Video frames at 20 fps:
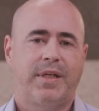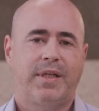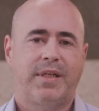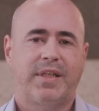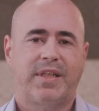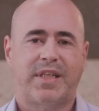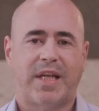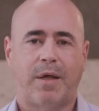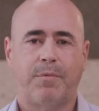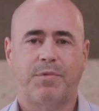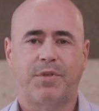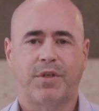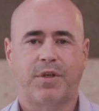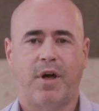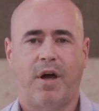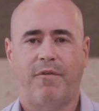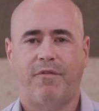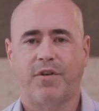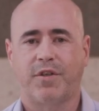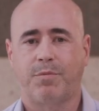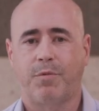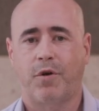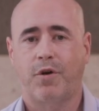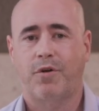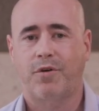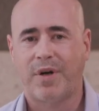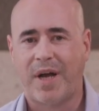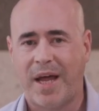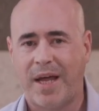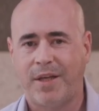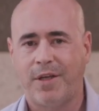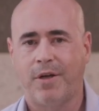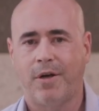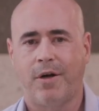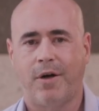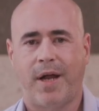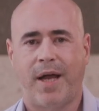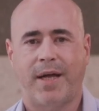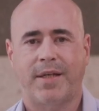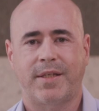Samsung offers more
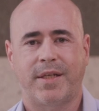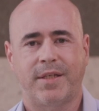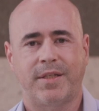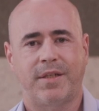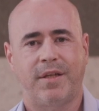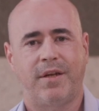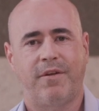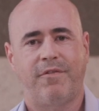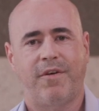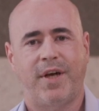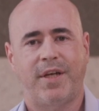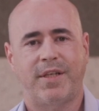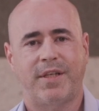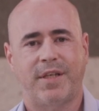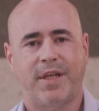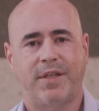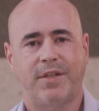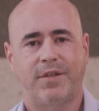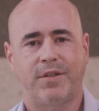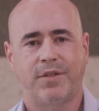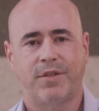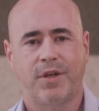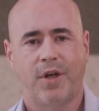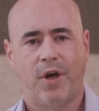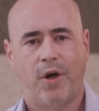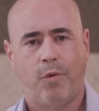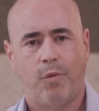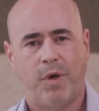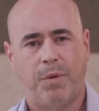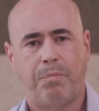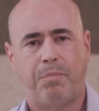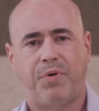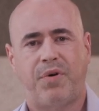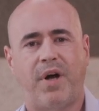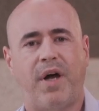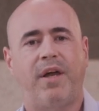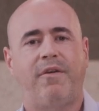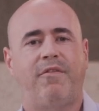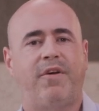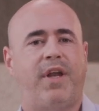granular access to device sensors with
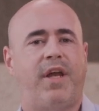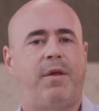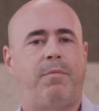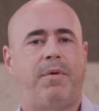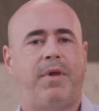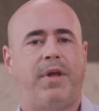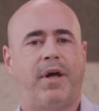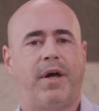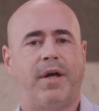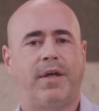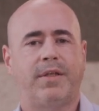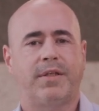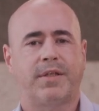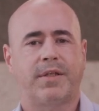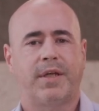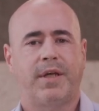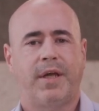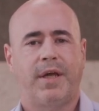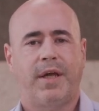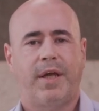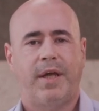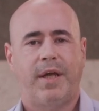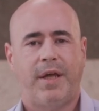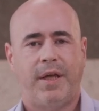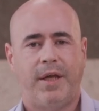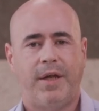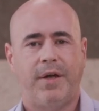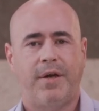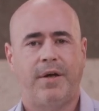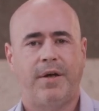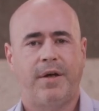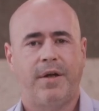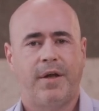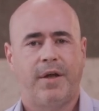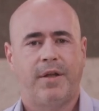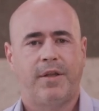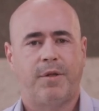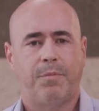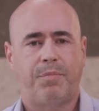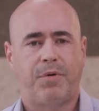private A P Is. Here,
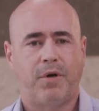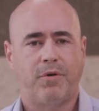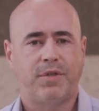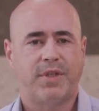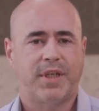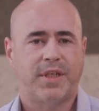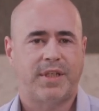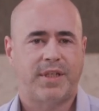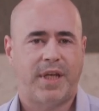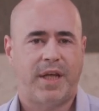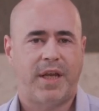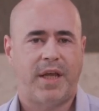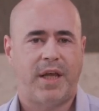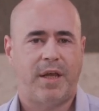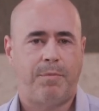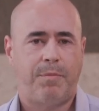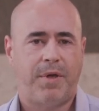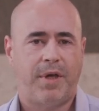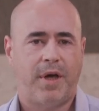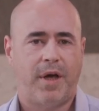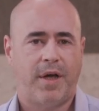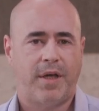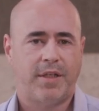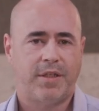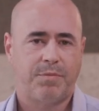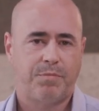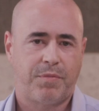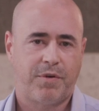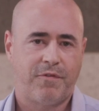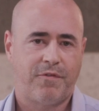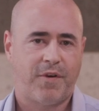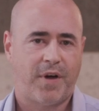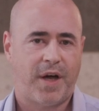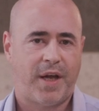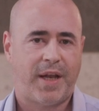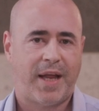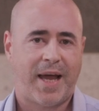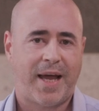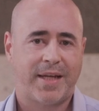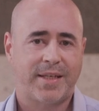the process data A P Is
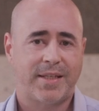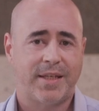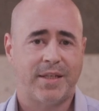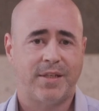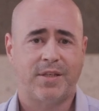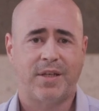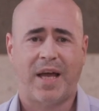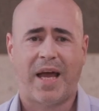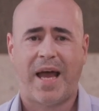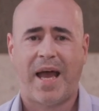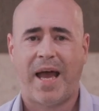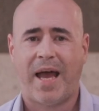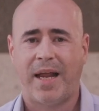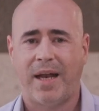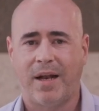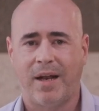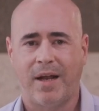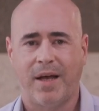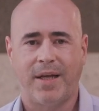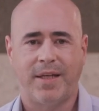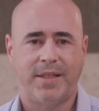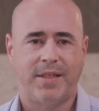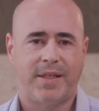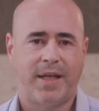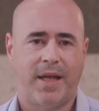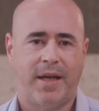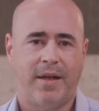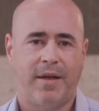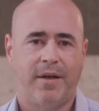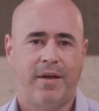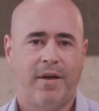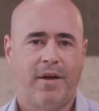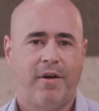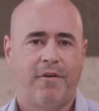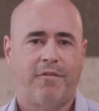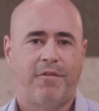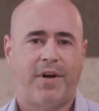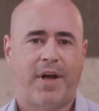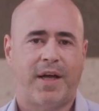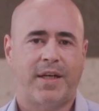provide access to analyzed data
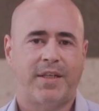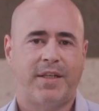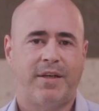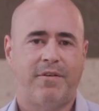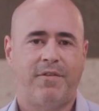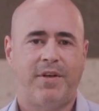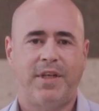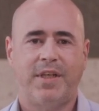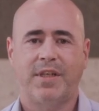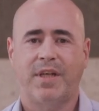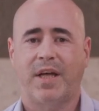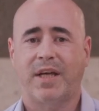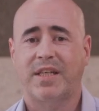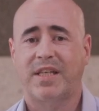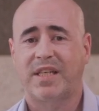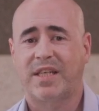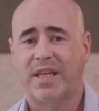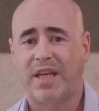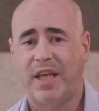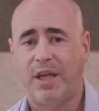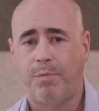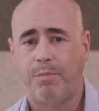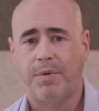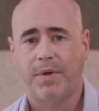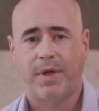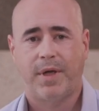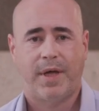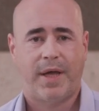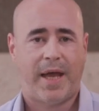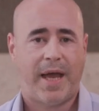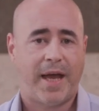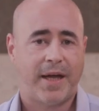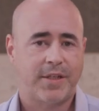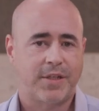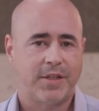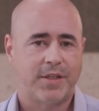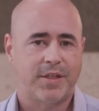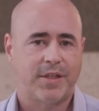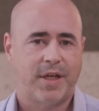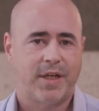for activities like sleep,
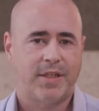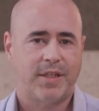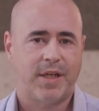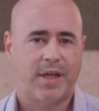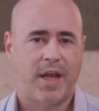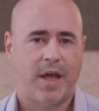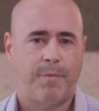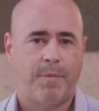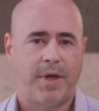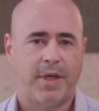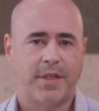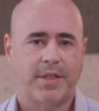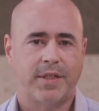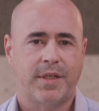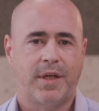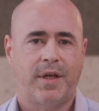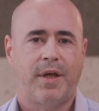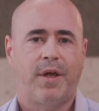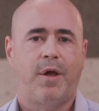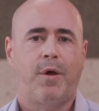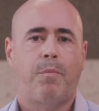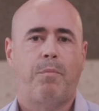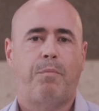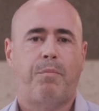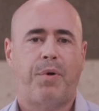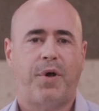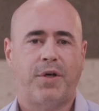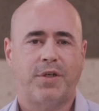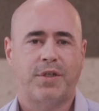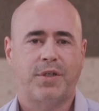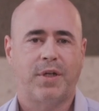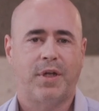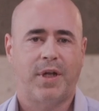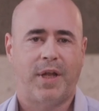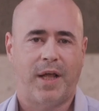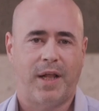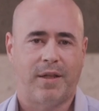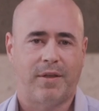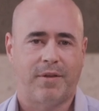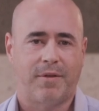exercise dynamics, personal
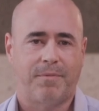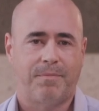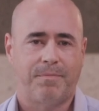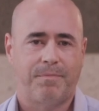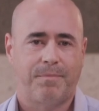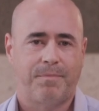health.